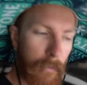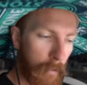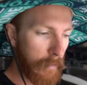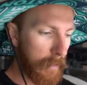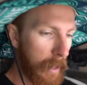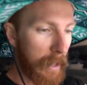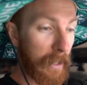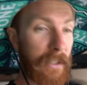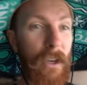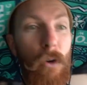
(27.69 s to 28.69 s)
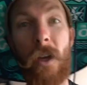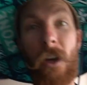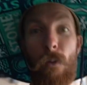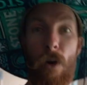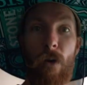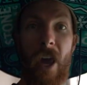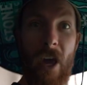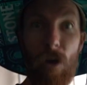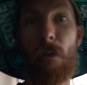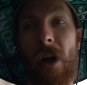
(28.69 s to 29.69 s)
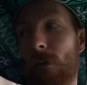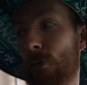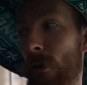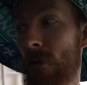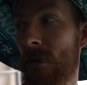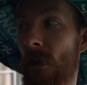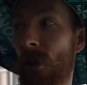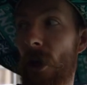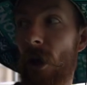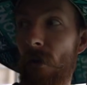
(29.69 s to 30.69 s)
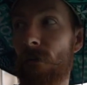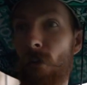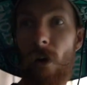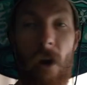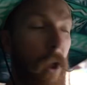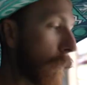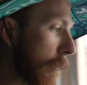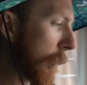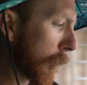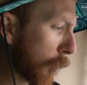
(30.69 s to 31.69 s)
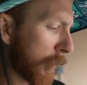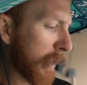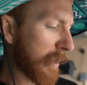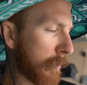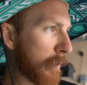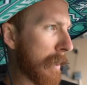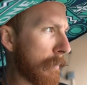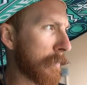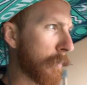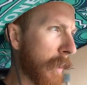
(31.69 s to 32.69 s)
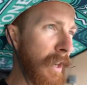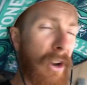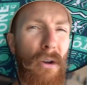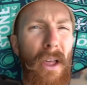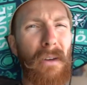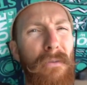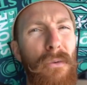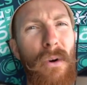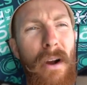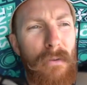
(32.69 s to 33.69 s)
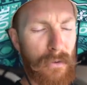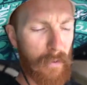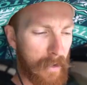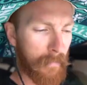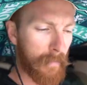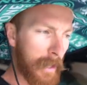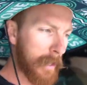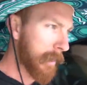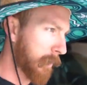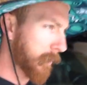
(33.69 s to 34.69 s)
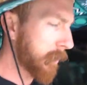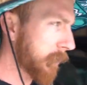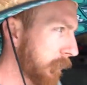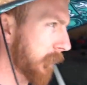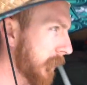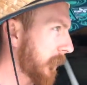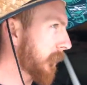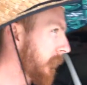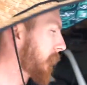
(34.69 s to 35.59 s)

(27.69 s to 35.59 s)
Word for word: of ours. Until we get a Rogue Echo bike, which we are still on the hunt for, we found one that's 3 hours away, no, like 4 hours away, that we could go get.